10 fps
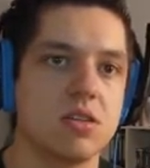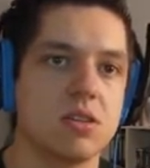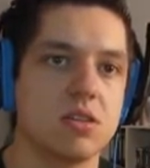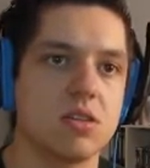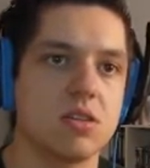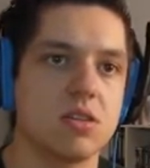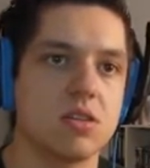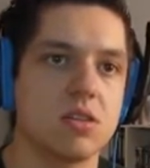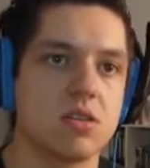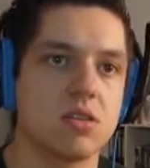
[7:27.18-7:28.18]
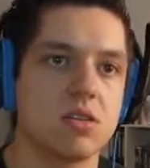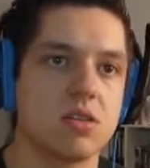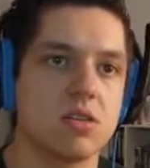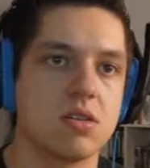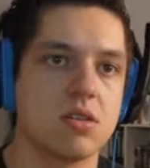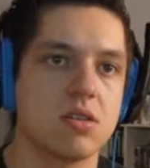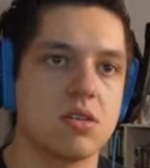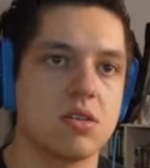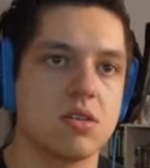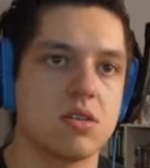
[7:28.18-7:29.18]

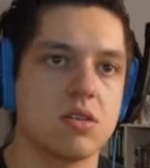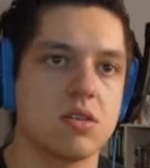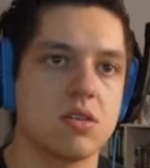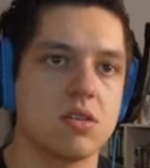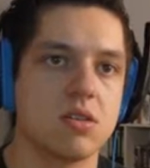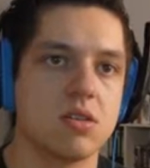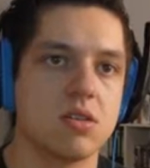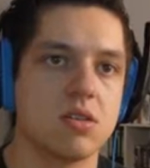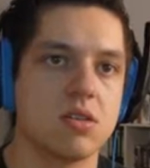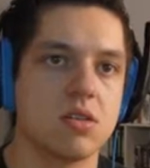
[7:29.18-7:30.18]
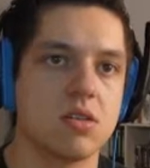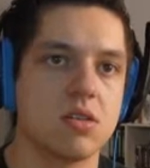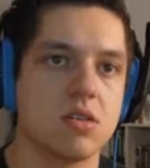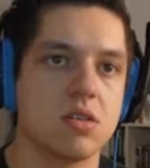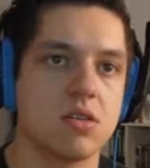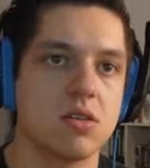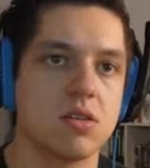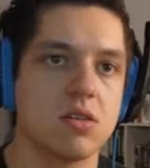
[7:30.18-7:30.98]
(silence)